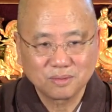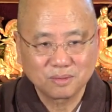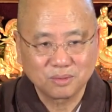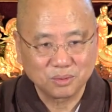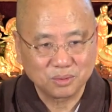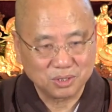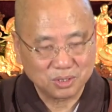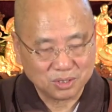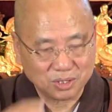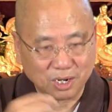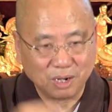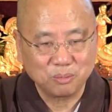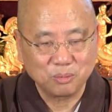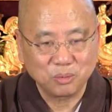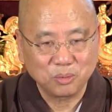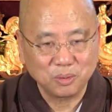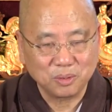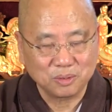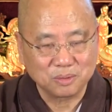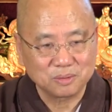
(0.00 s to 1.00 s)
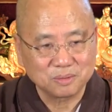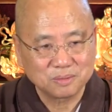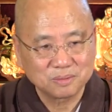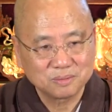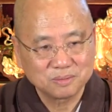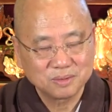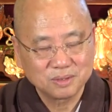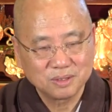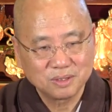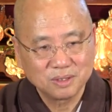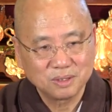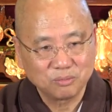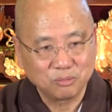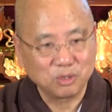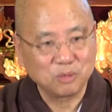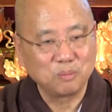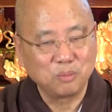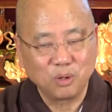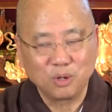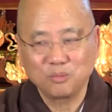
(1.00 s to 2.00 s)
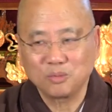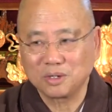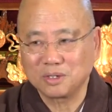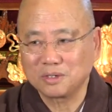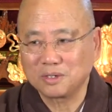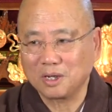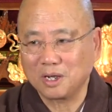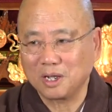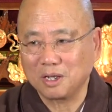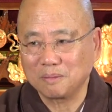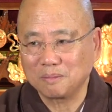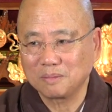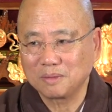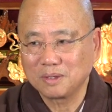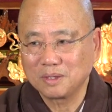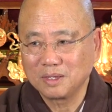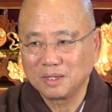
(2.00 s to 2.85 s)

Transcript: to this common world, reborn one time.